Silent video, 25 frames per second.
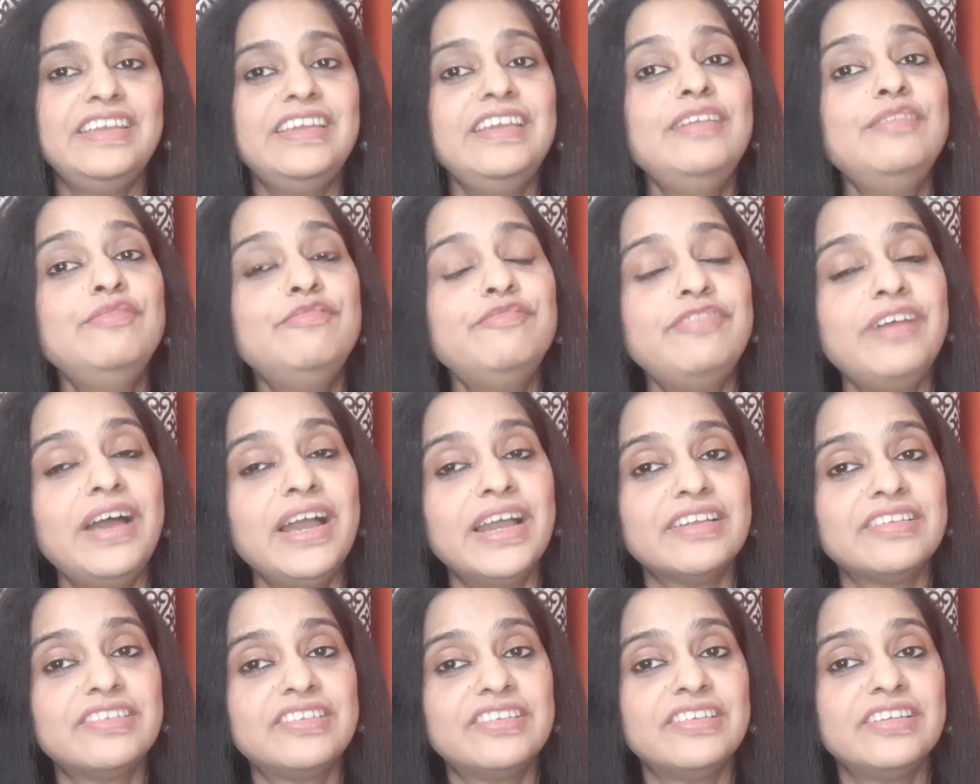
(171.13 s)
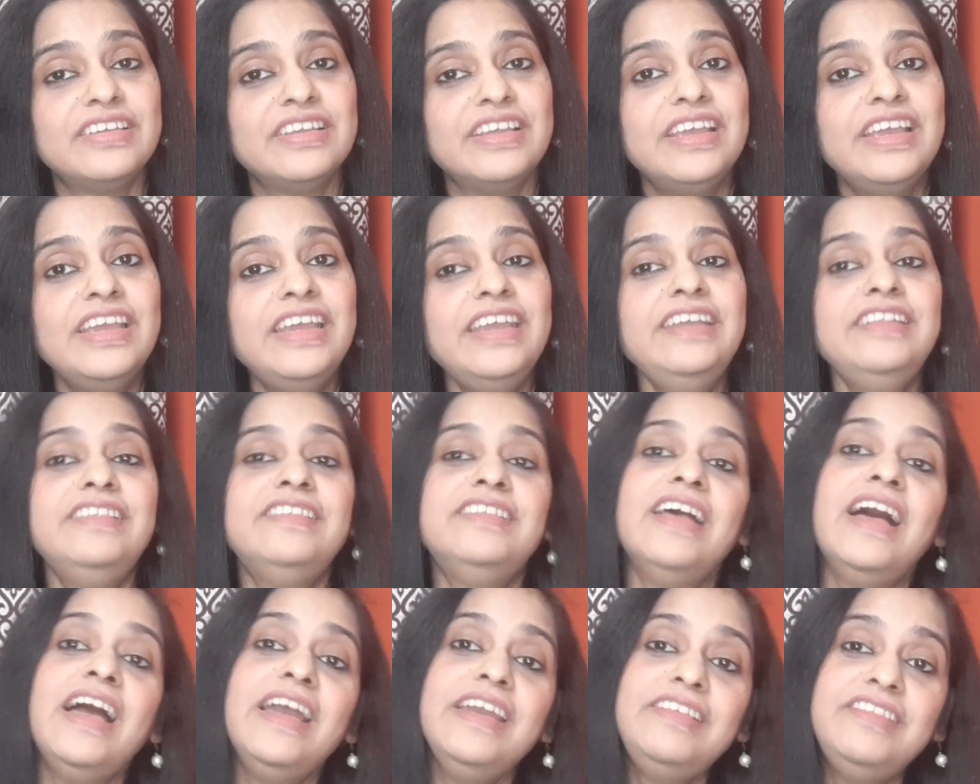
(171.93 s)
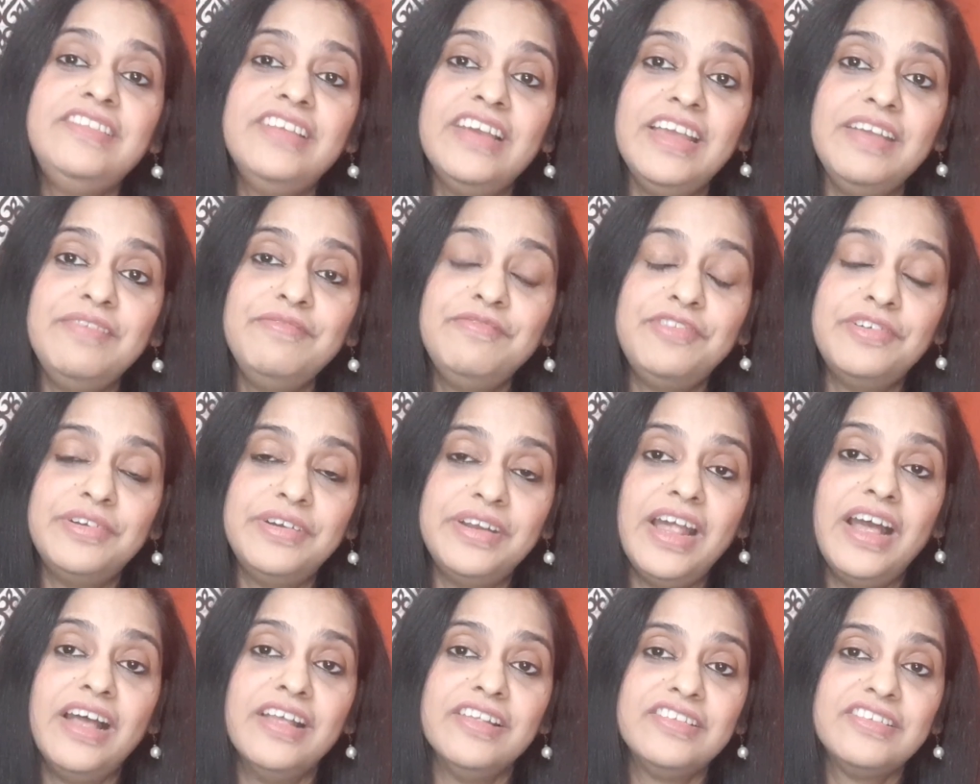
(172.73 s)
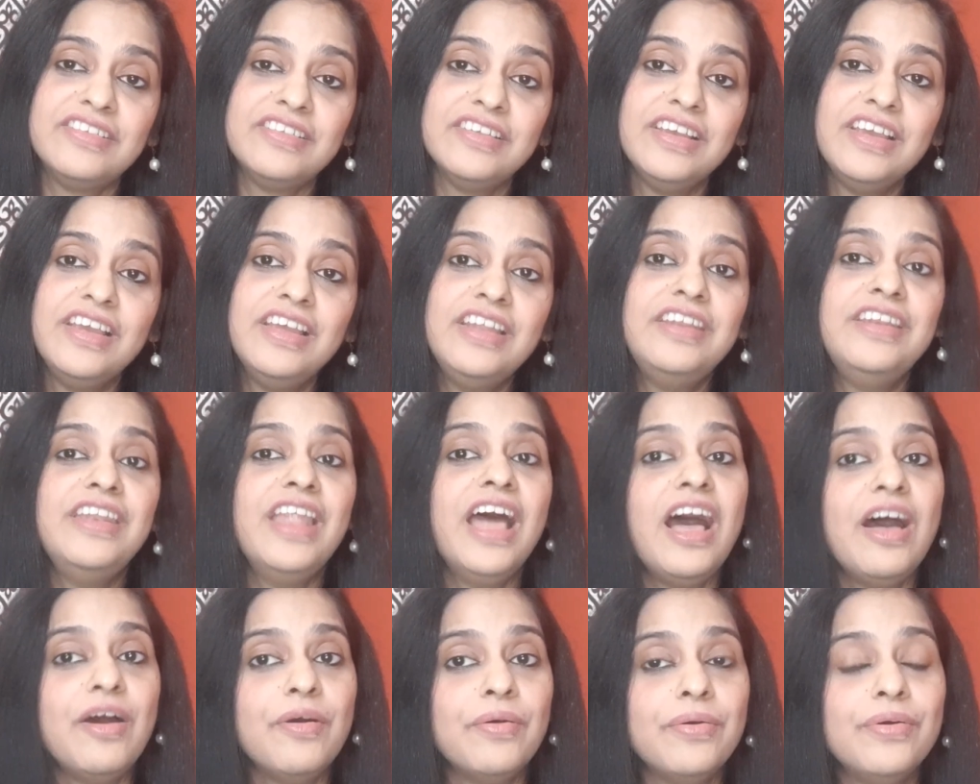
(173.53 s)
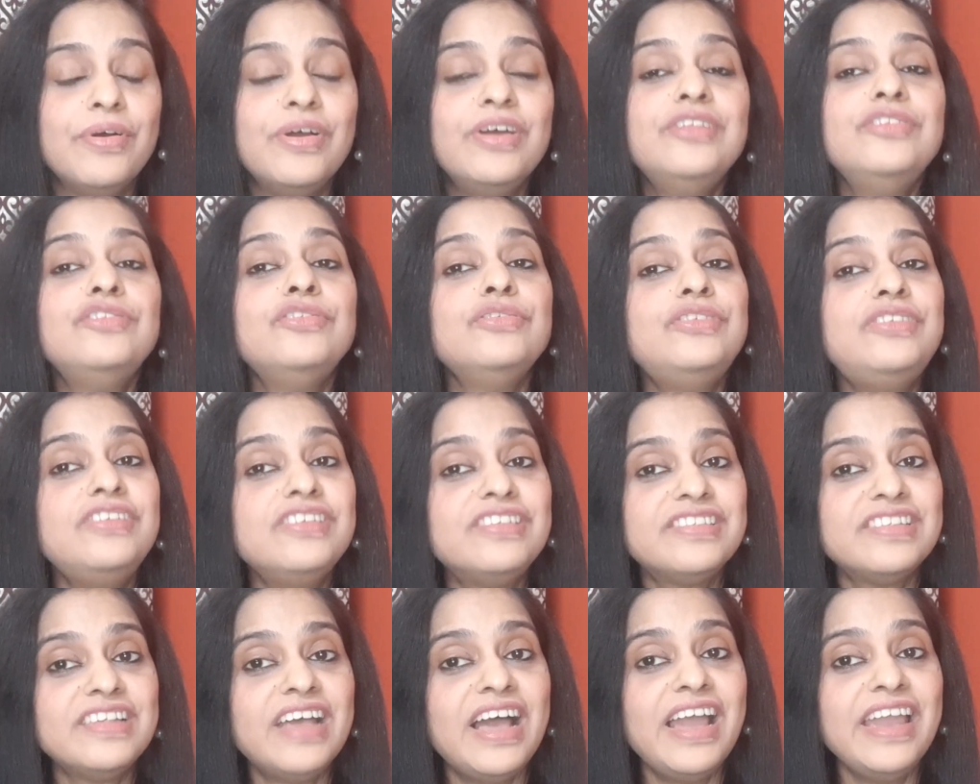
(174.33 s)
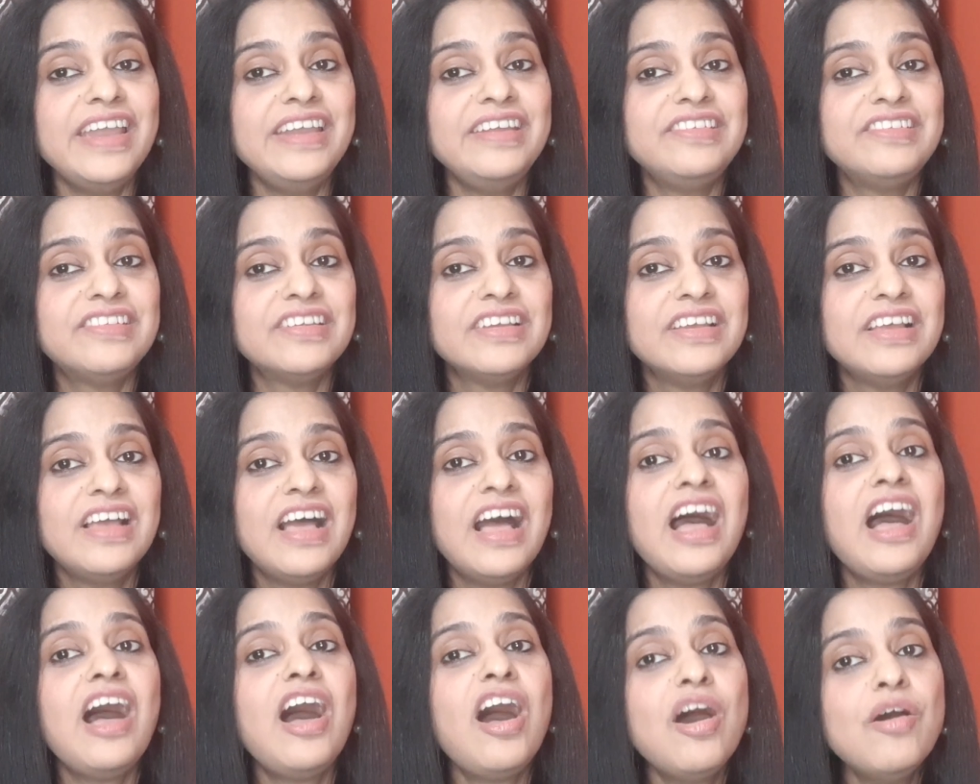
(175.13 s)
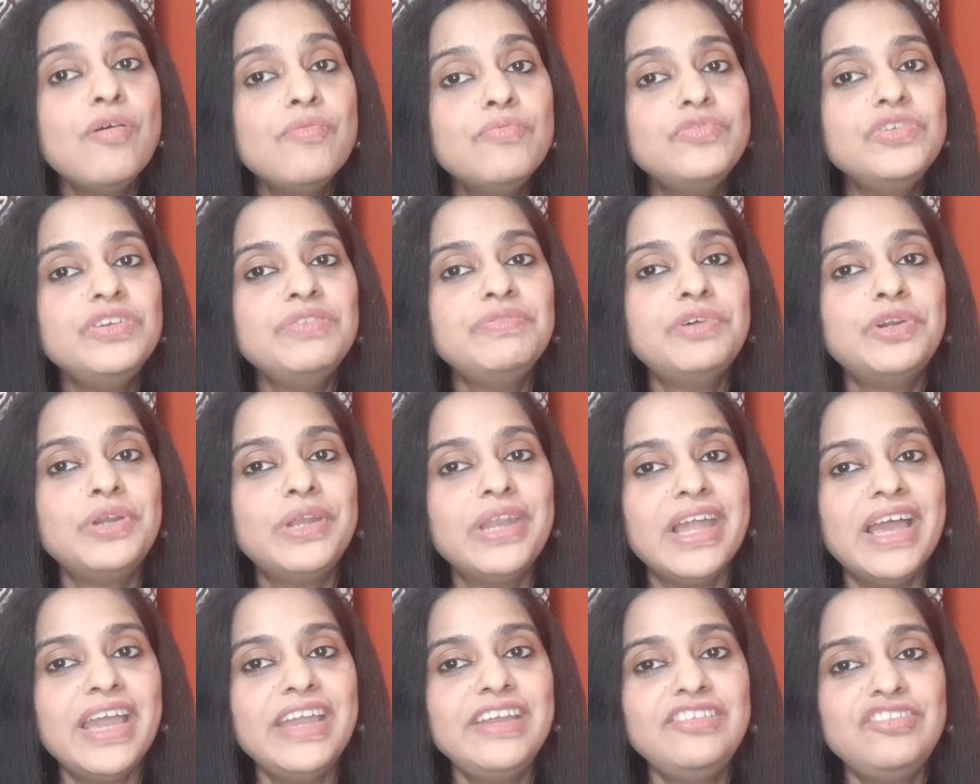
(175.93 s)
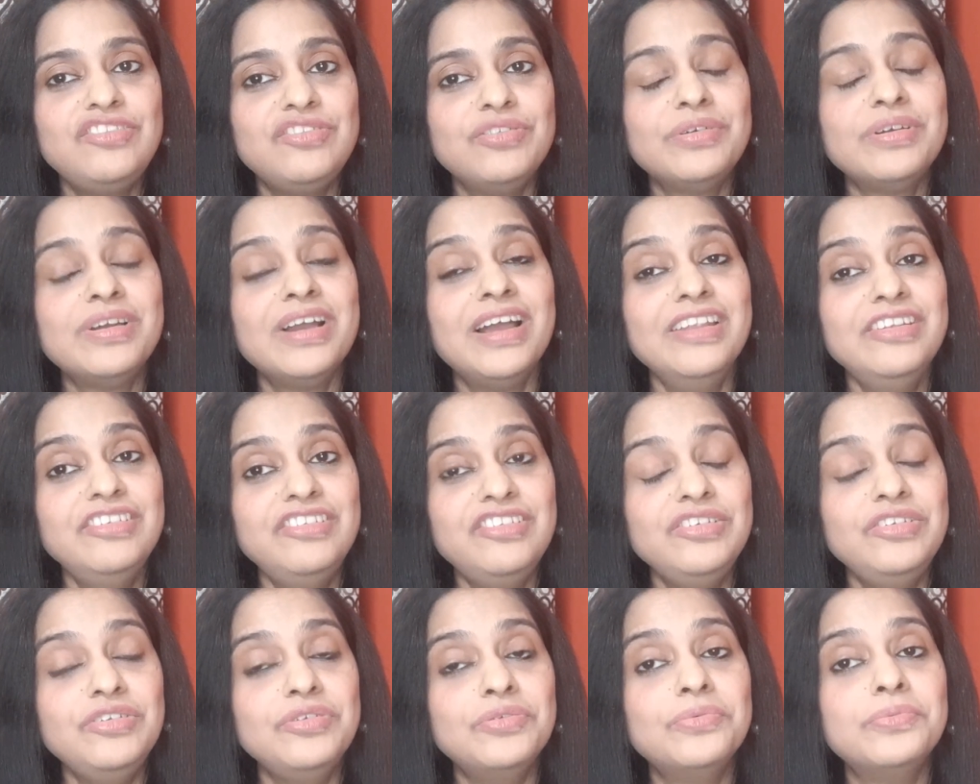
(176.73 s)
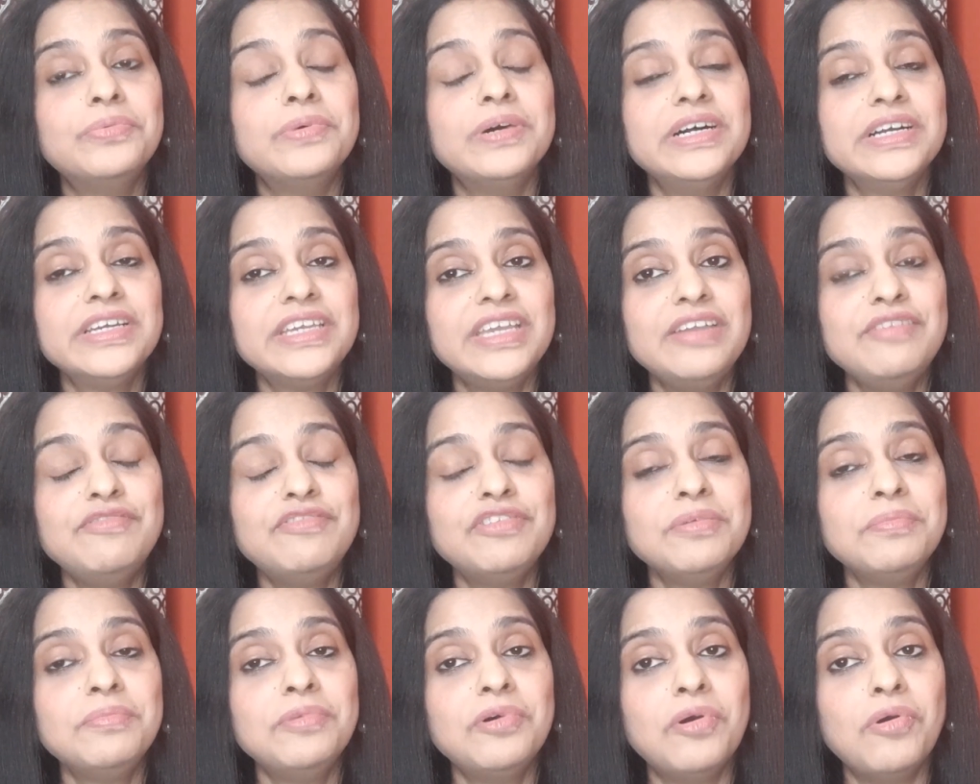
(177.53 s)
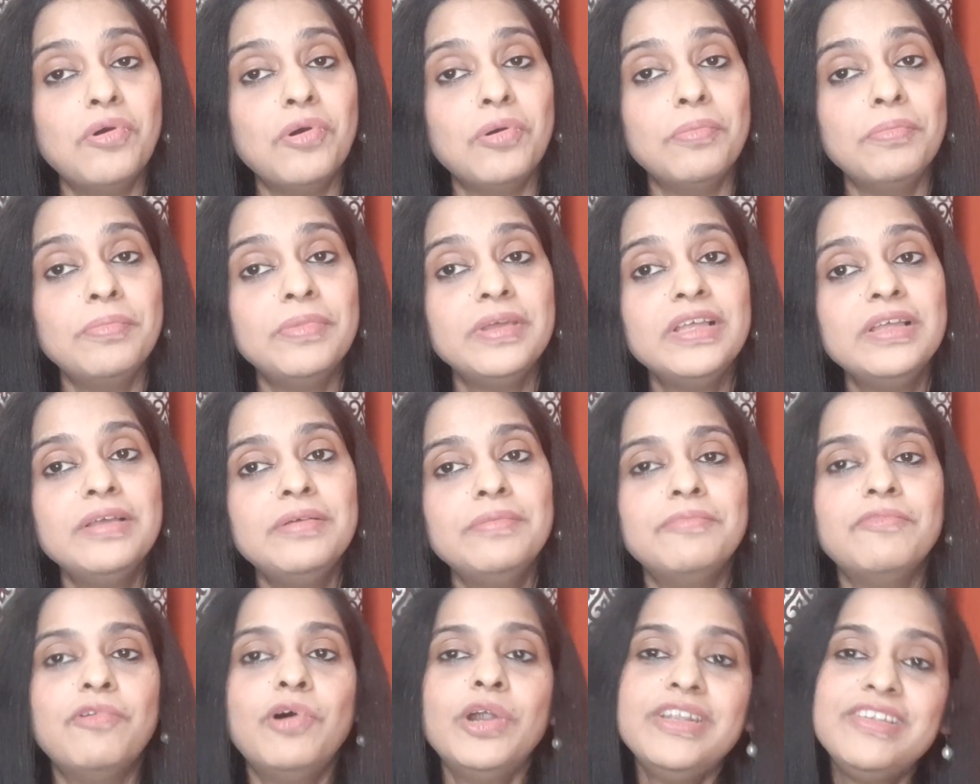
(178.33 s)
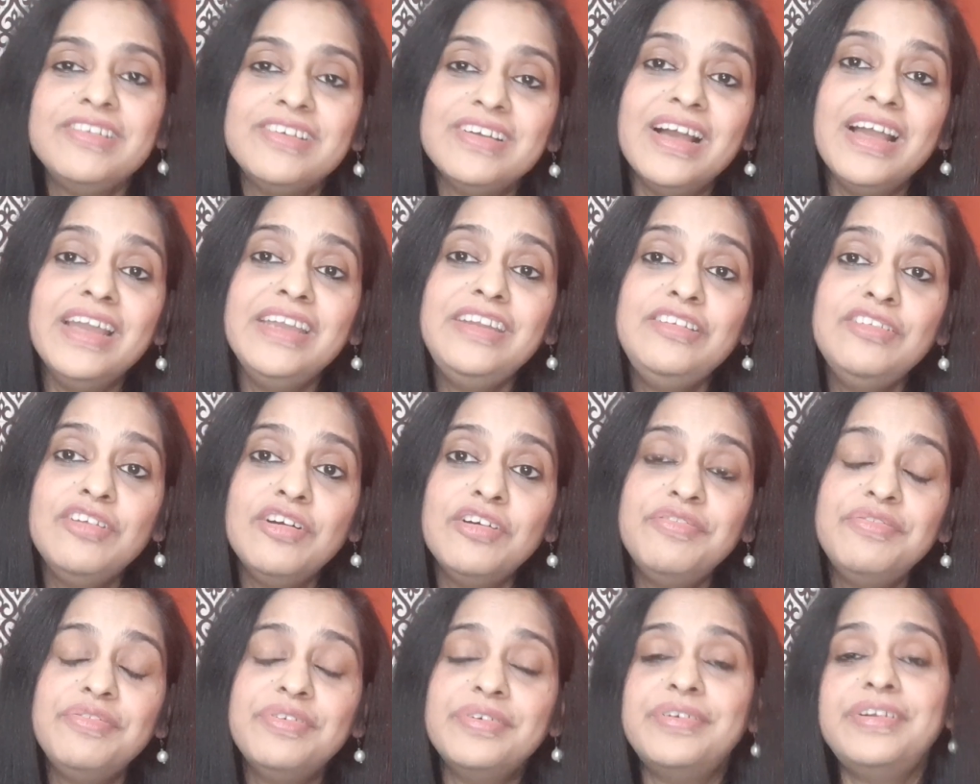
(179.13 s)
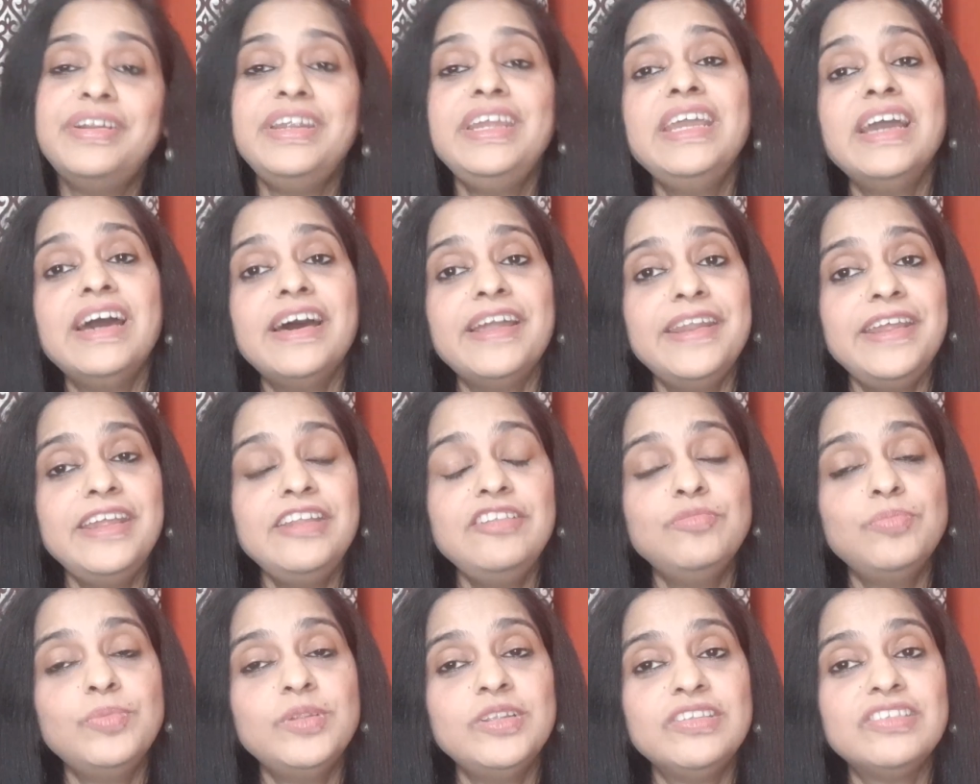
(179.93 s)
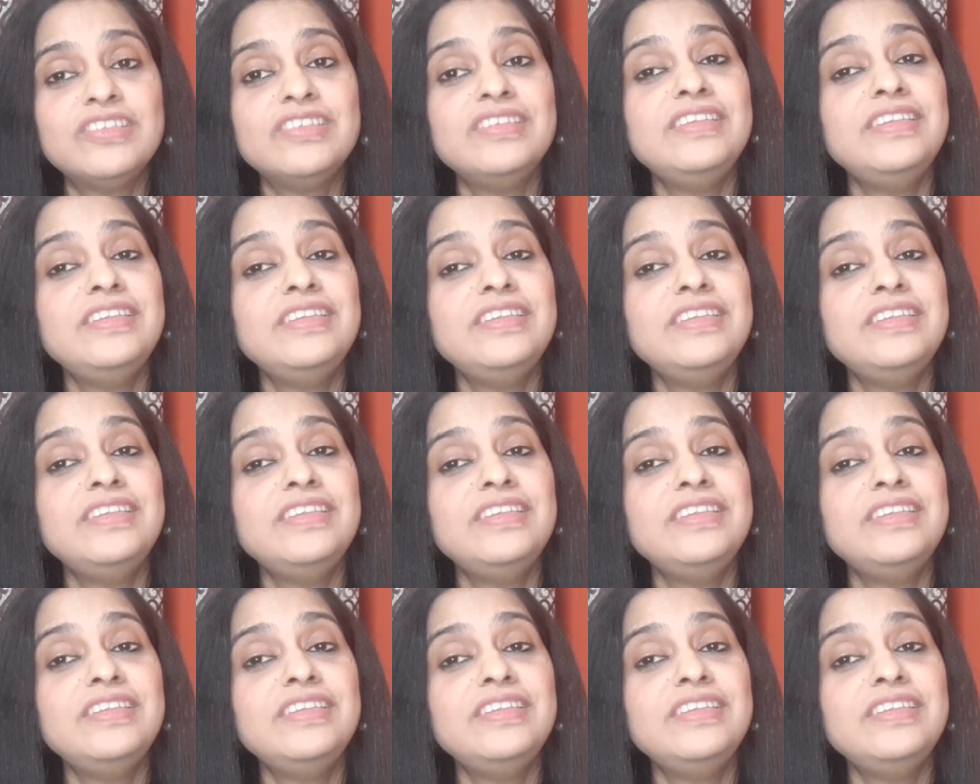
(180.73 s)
In fact, it's high time for us now to decide how we would like to continue working from home, what kind of rearrangements